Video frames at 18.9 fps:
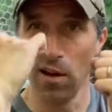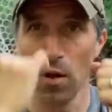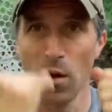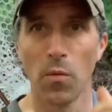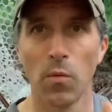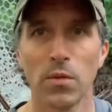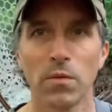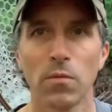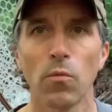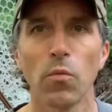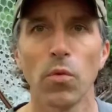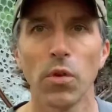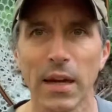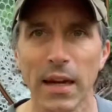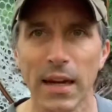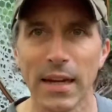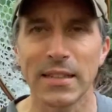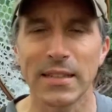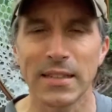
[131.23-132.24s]
When we're
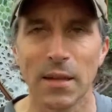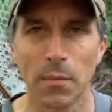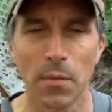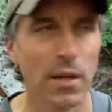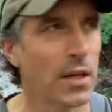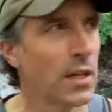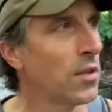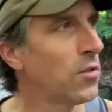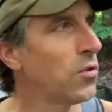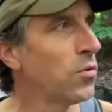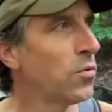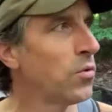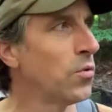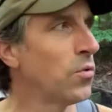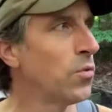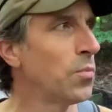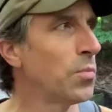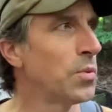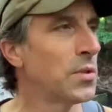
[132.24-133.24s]
getting somebody
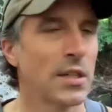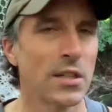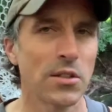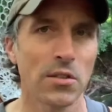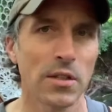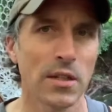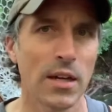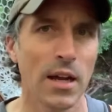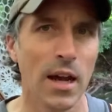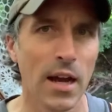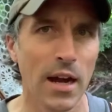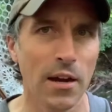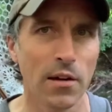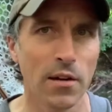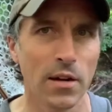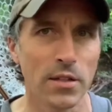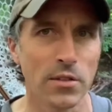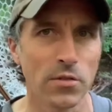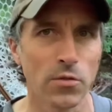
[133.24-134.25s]
to potentially hire
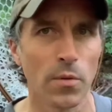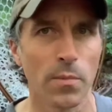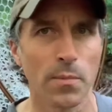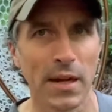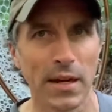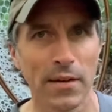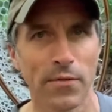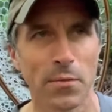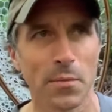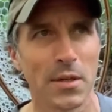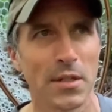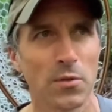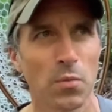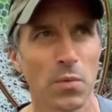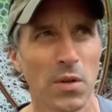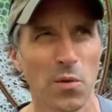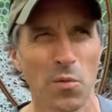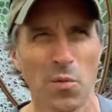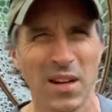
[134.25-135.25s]
us or buy from us, we
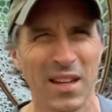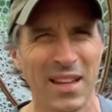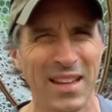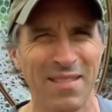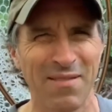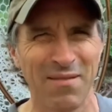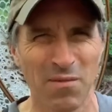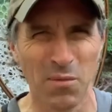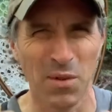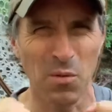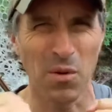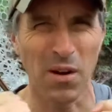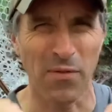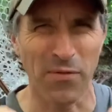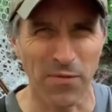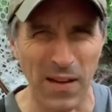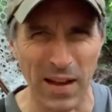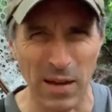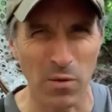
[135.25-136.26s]
don't want to
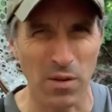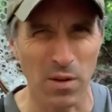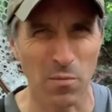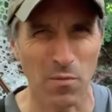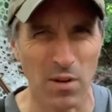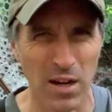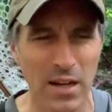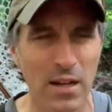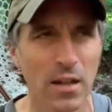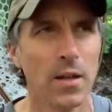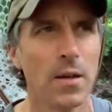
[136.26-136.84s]
fight with them, right?